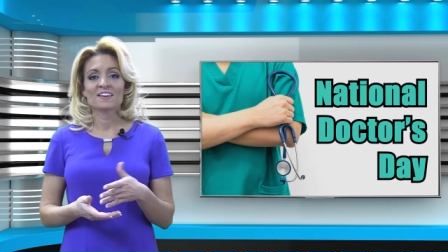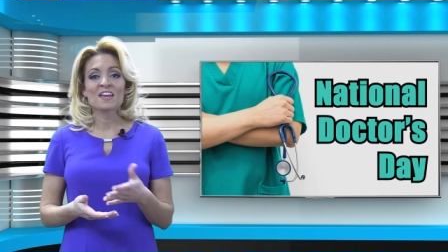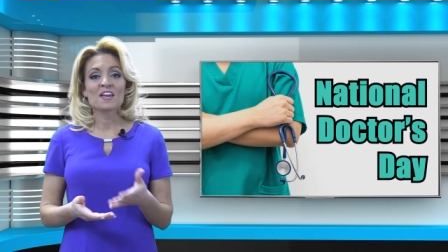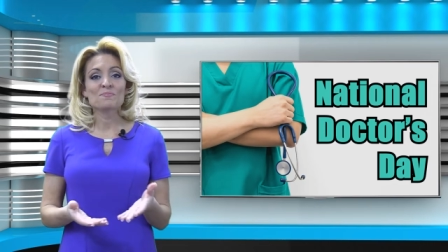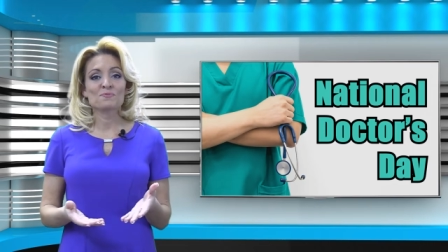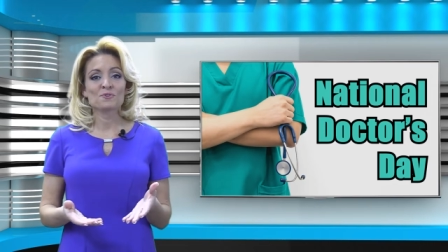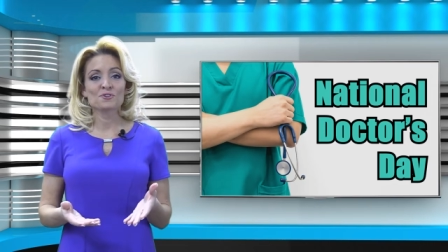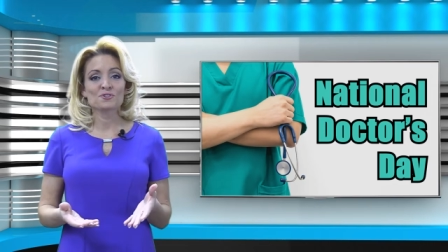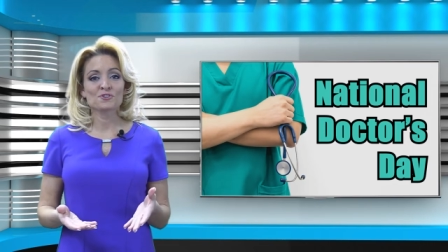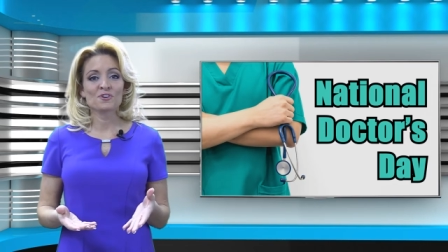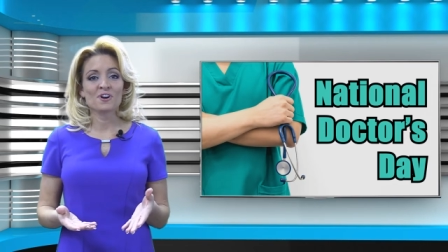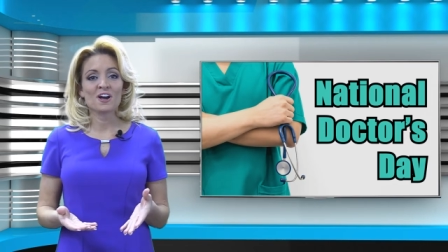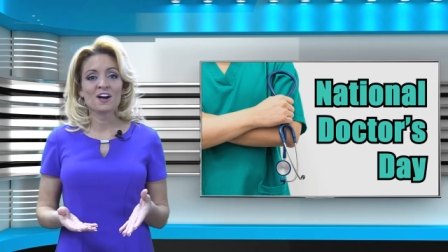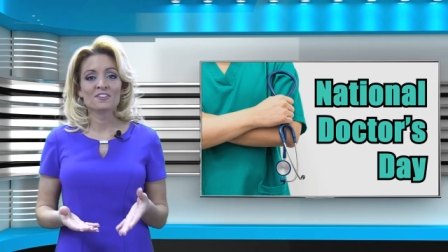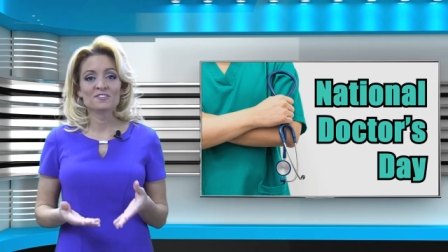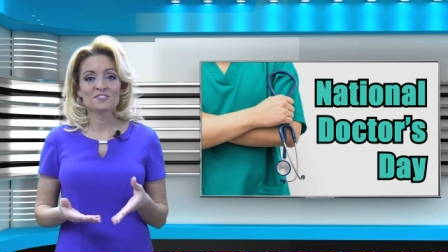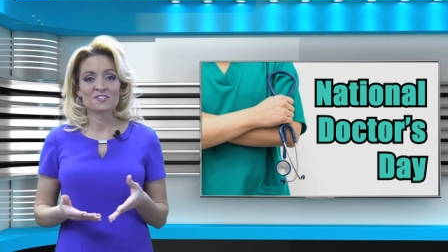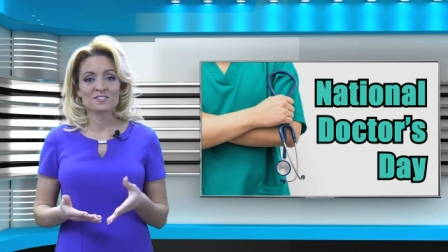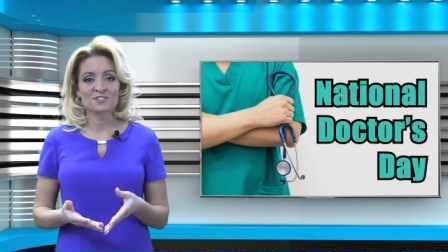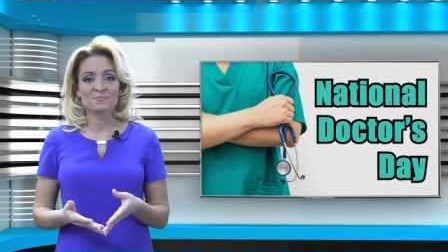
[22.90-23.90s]
Cape Regional
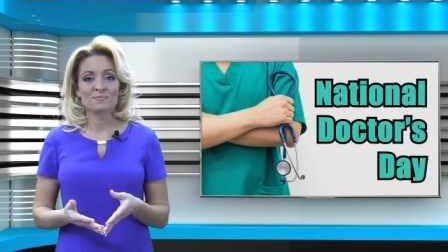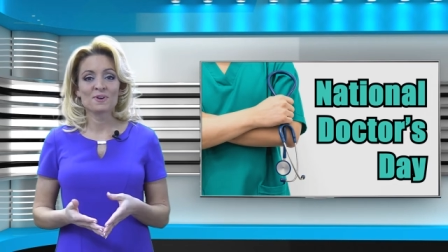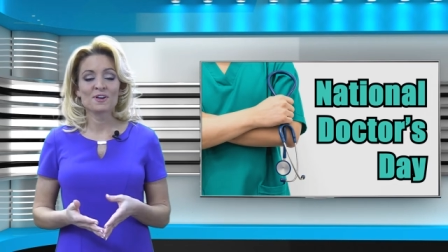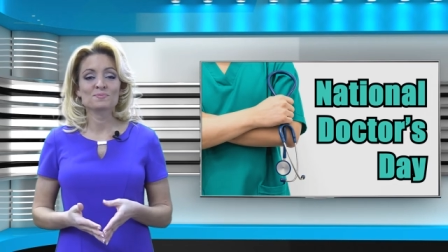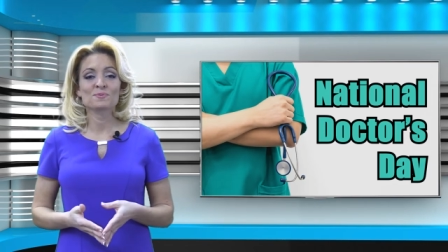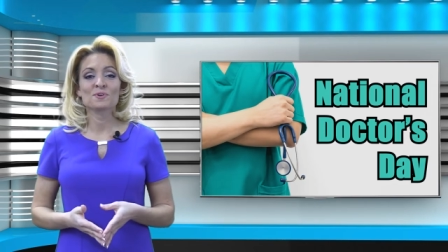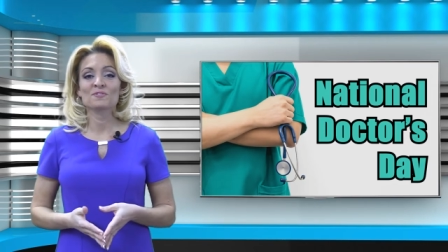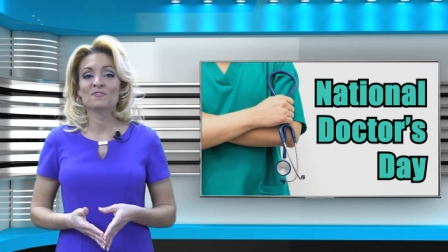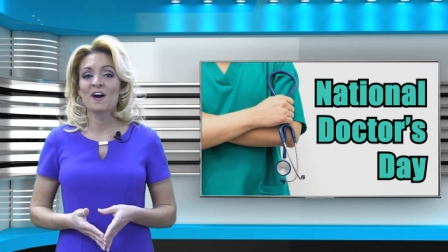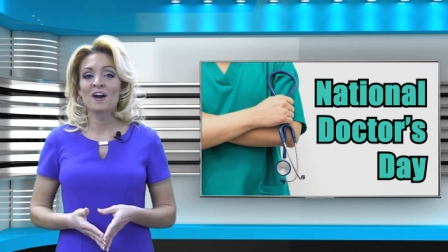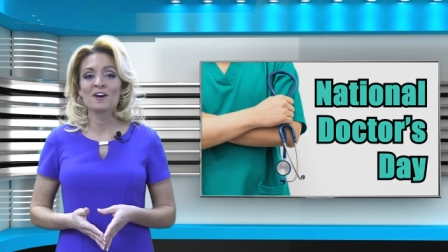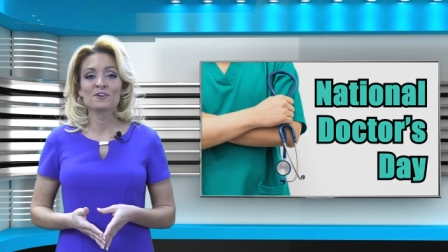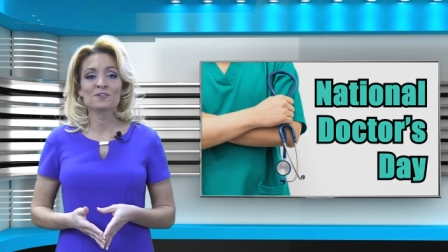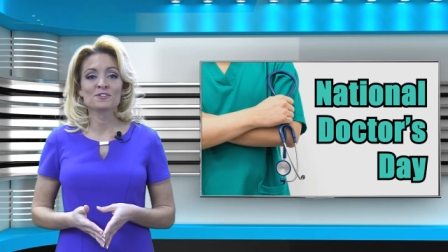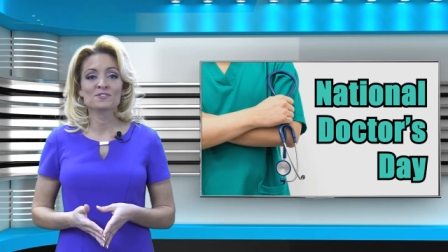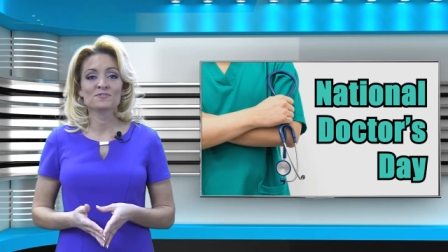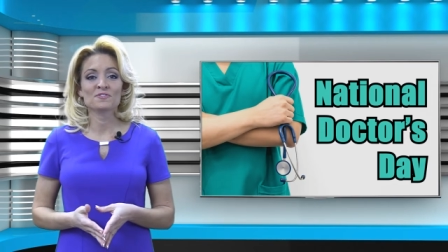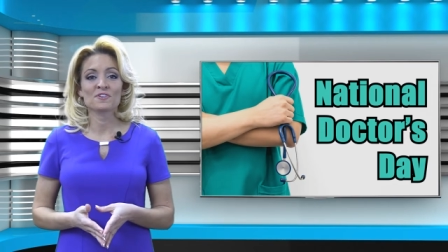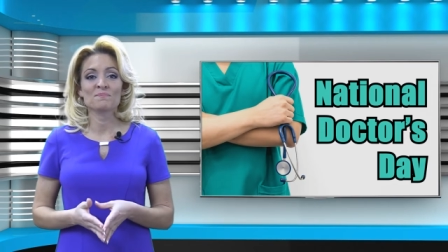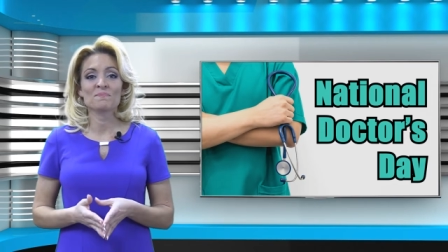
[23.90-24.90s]
Health System has
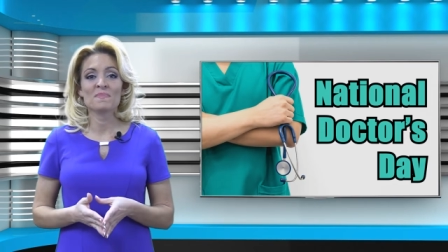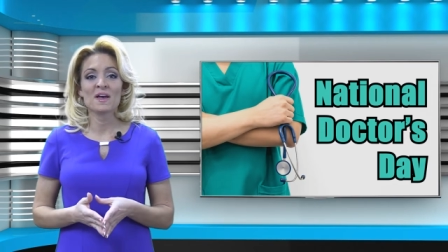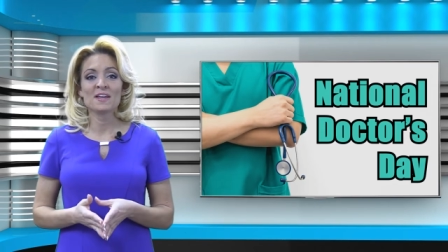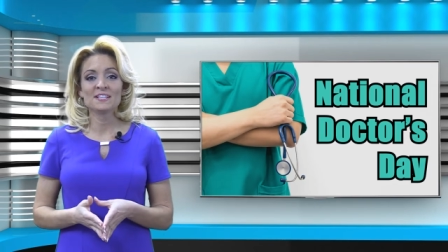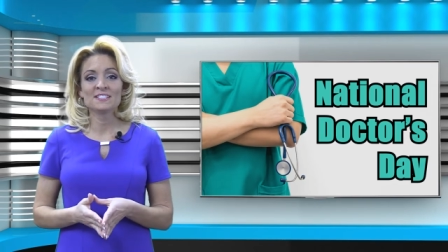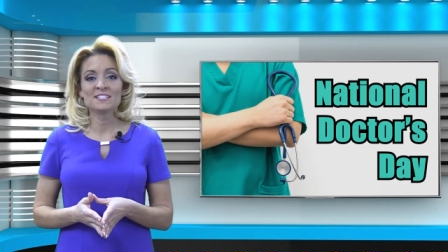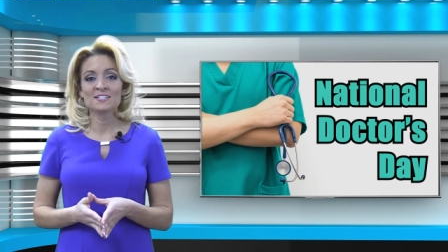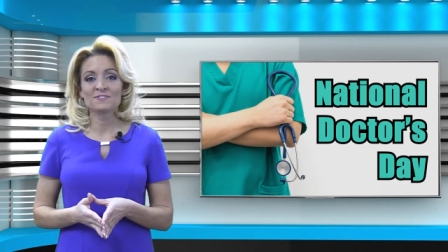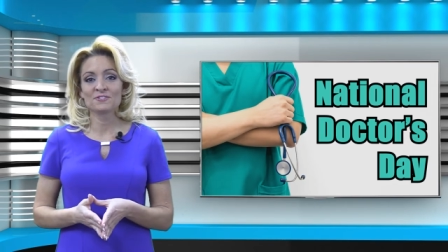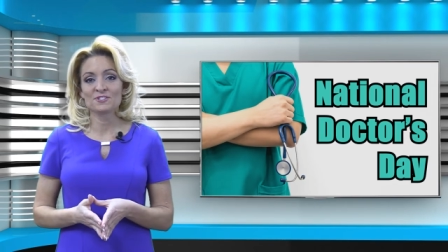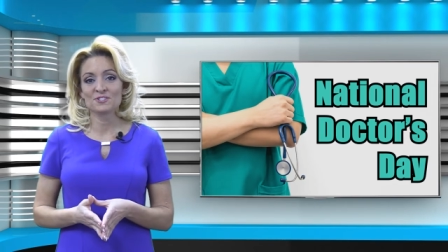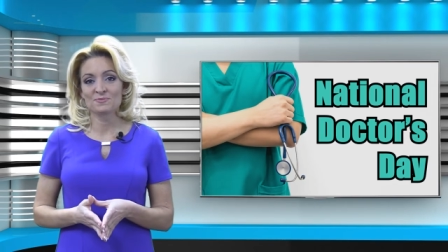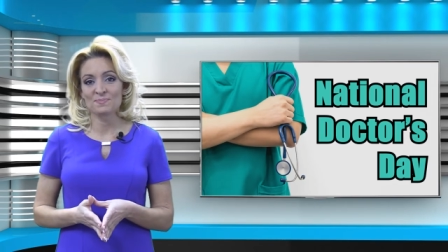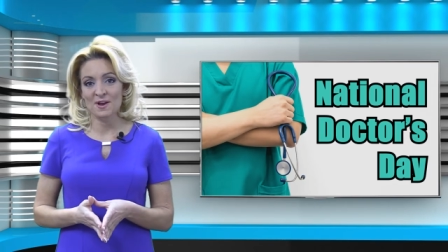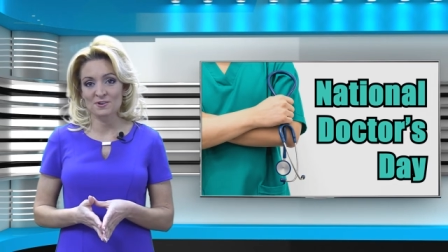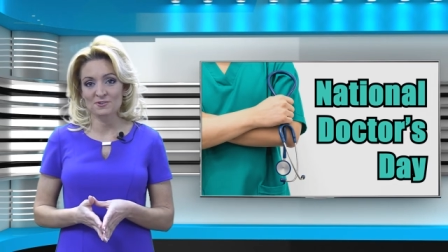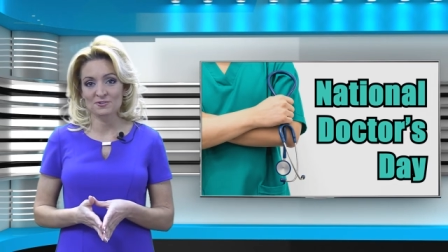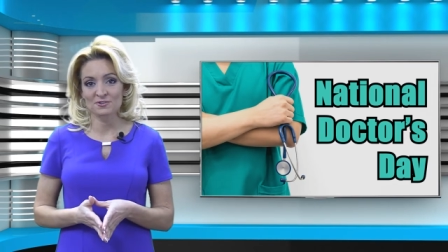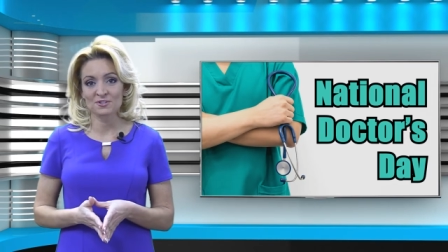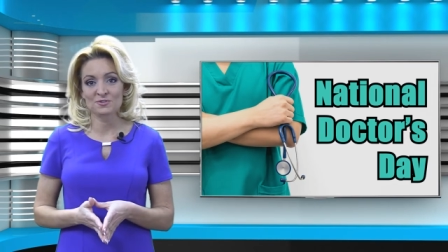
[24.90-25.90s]
providers from many different
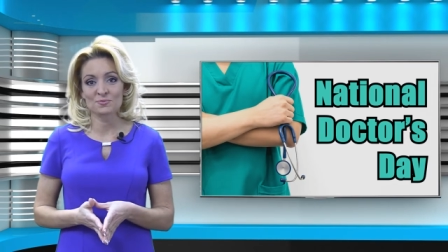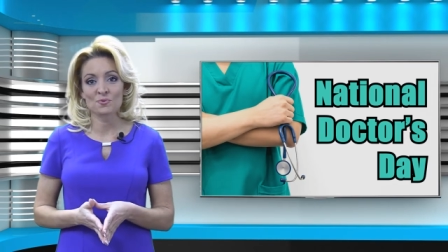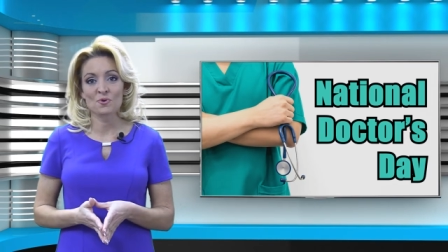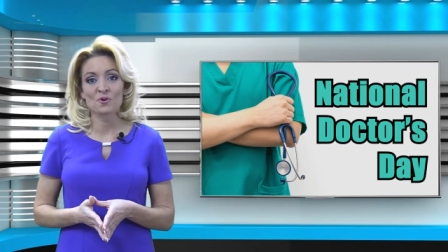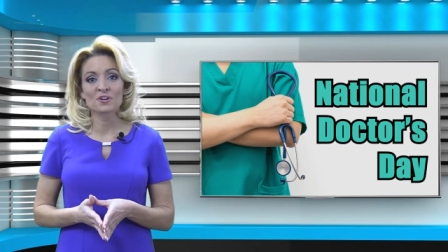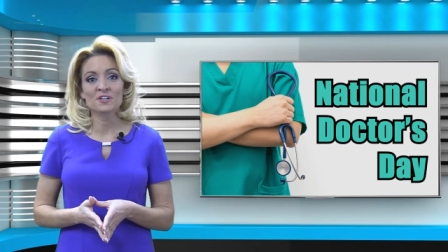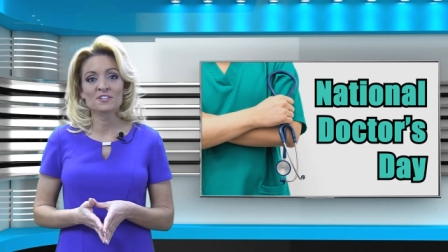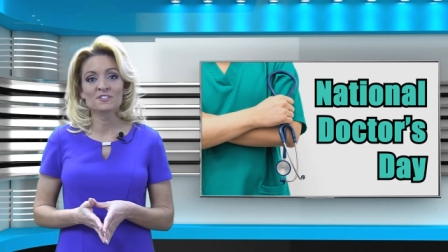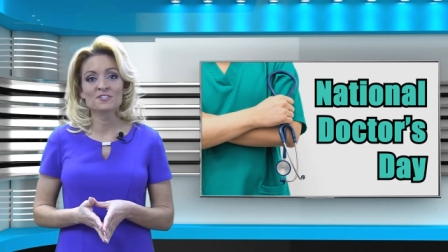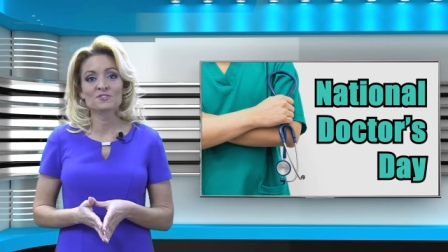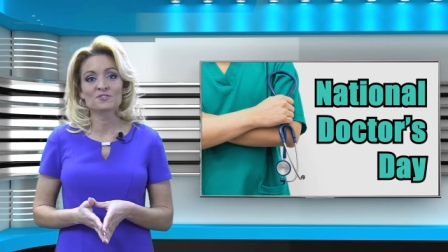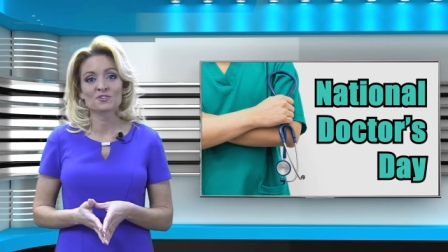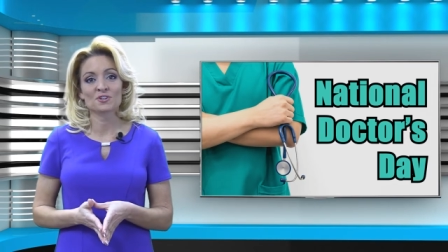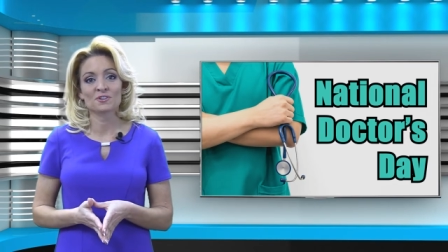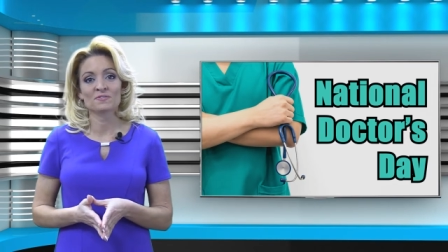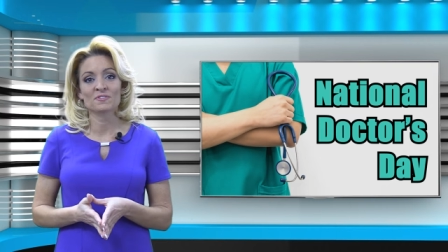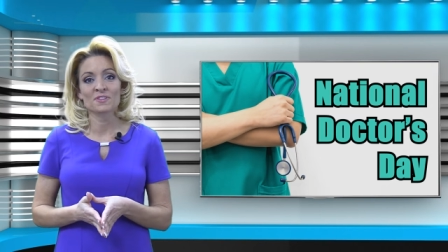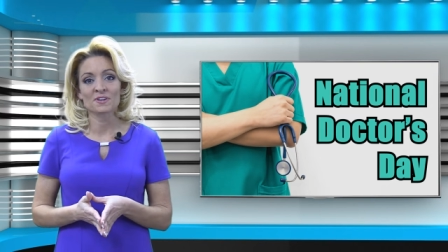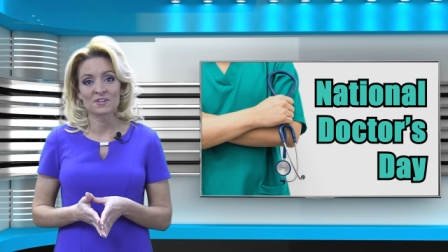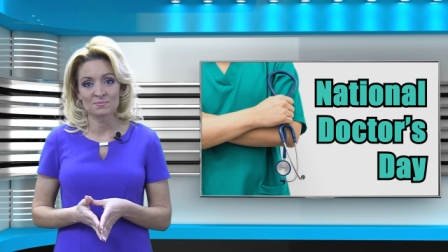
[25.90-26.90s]
specialties working to
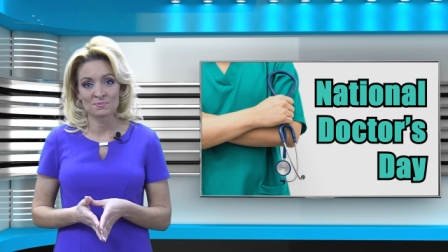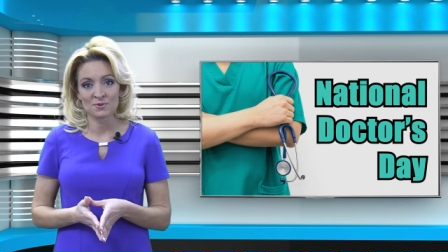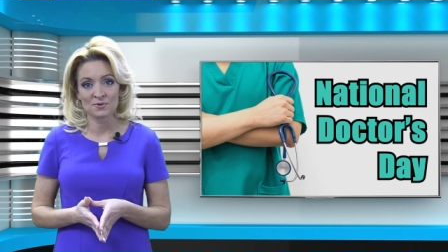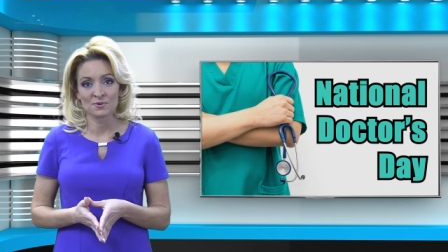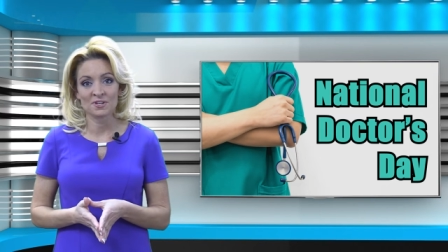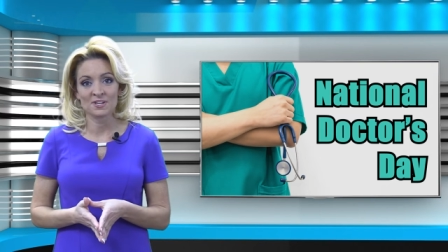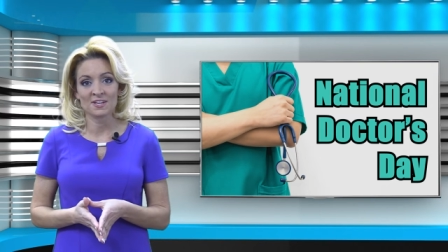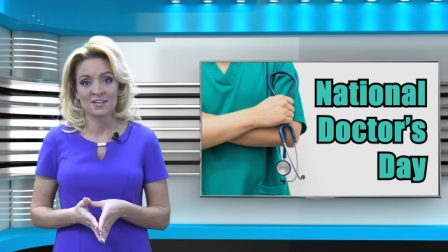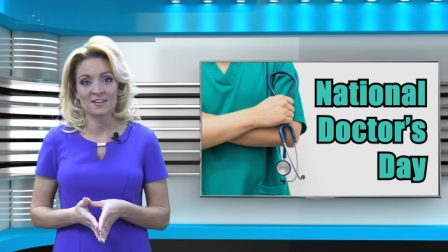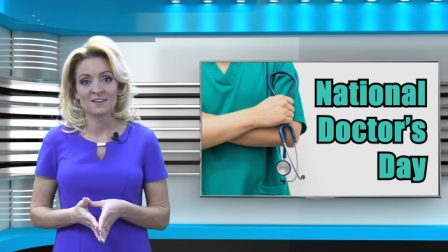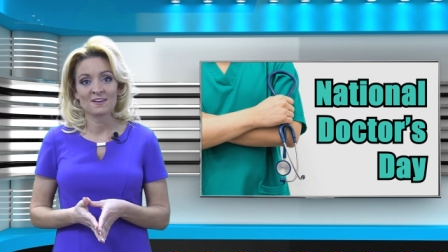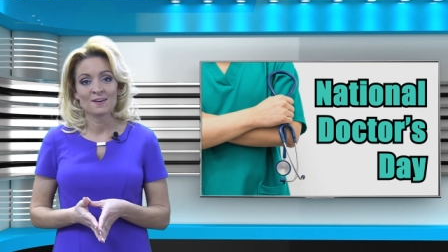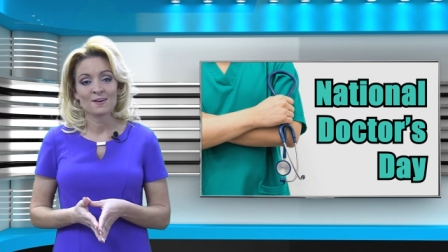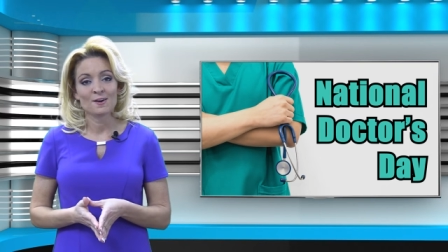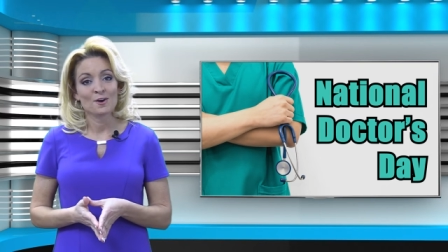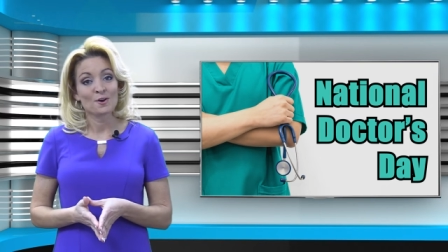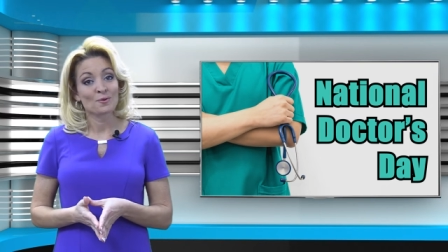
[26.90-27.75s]
serve the community.